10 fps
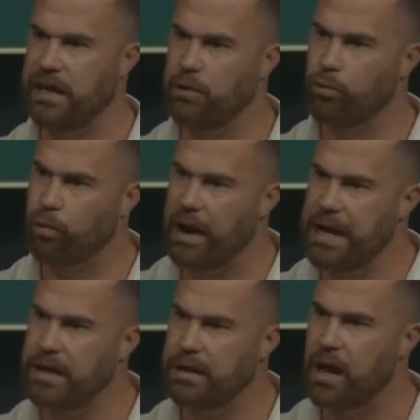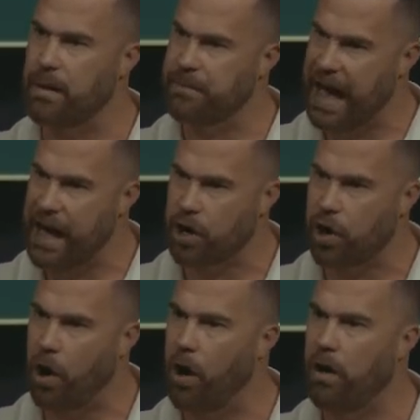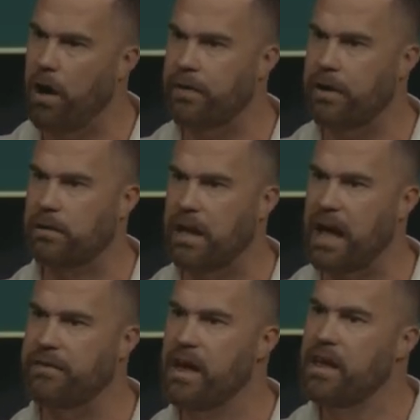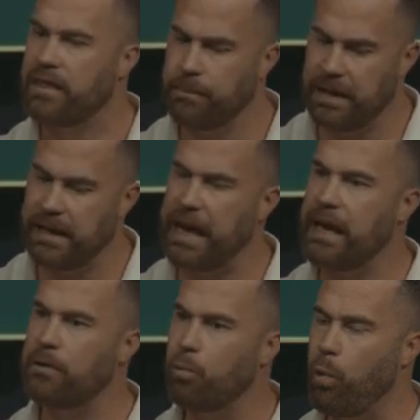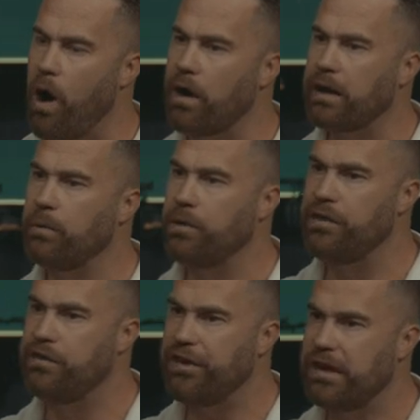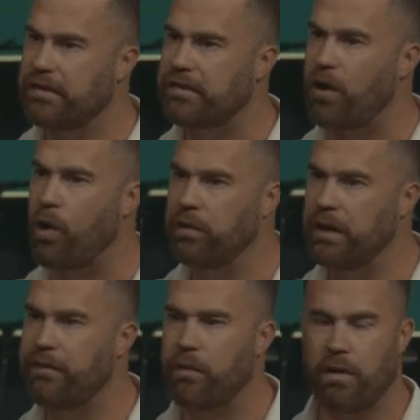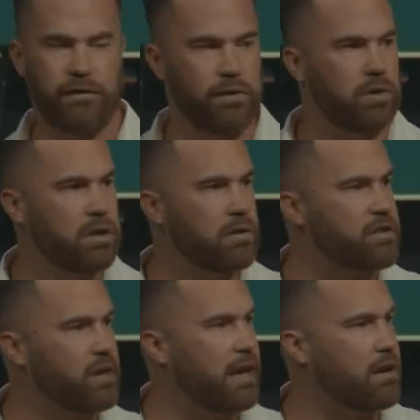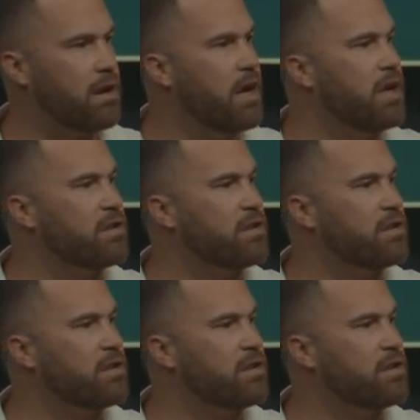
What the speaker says: that he raised up, that had a call on their life, that began walking with Jesus only for a few years later